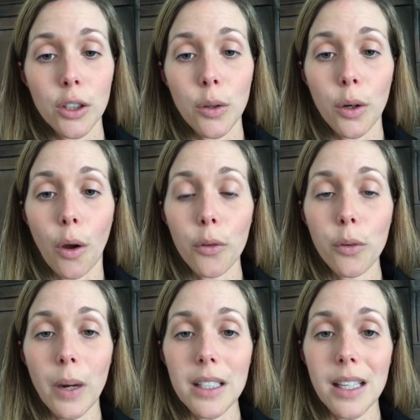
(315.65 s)
You can
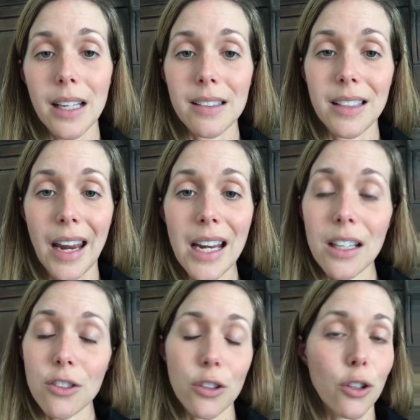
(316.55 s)
also write today's date.
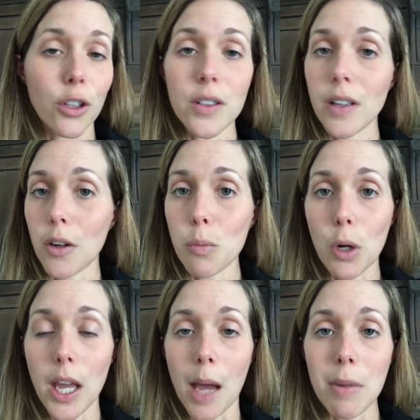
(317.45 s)
It's just good
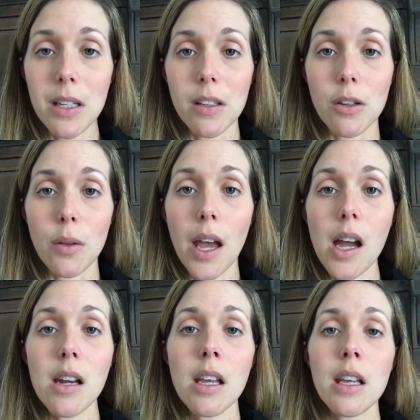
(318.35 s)
sketchbook habit to do that.